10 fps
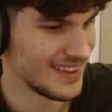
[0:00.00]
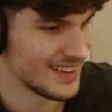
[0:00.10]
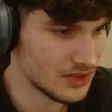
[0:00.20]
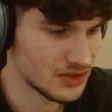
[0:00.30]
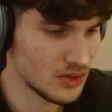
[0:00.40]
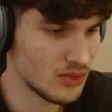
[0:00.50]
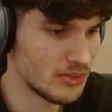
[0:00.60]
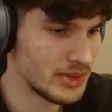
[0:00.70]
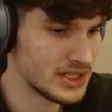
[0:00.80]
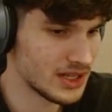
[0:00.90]
So
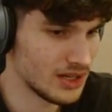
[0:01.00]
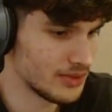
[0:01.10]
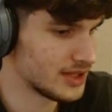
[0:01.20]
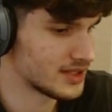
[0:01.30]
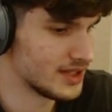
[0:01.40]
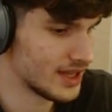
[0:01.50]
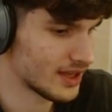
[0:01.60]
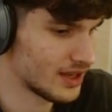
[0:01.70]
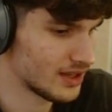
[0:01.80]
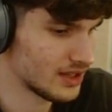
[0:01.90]
basically with this
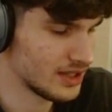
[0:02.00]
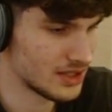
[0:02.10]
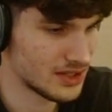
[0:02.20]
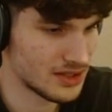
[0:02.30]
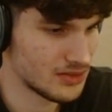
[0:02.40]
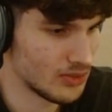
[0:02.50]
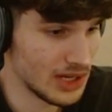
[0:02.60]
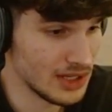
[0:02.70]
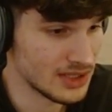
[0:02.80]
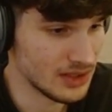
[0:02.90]
deck, it's
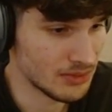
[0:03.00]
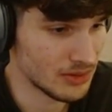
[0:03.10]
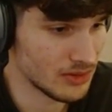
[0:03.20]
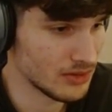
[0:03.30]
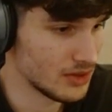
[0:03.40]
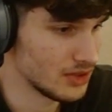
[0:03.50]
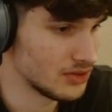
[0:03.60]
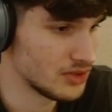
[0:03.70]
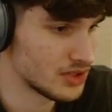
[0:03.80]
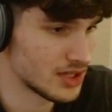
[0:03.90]
really simple.
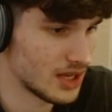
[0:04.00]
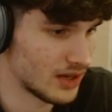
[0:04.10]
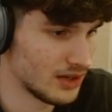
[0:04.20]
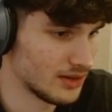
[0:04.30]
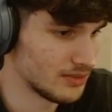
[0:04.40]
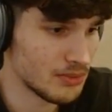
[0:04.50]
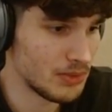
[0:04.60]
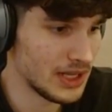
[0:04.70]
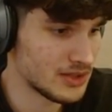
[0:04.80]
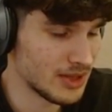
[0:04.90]
You just gotta
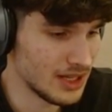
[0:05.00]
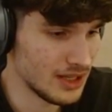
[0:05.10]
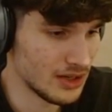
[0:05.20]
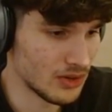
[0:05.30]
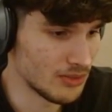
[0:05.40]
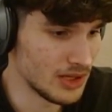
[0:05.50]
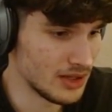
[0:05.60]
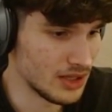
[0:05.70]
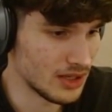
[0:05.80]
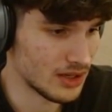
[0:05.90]
play as many
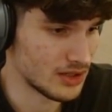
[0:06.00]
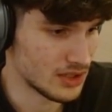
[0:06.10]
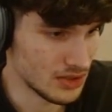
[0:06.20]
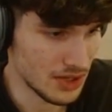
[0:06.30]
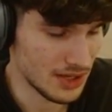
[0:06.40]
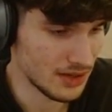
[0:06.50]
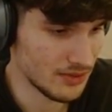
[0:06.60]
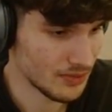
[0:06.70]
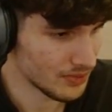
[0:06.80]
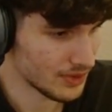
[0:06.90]
non-ability cards as you can
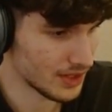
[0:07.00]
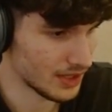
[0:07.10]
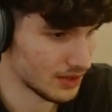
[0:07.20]
and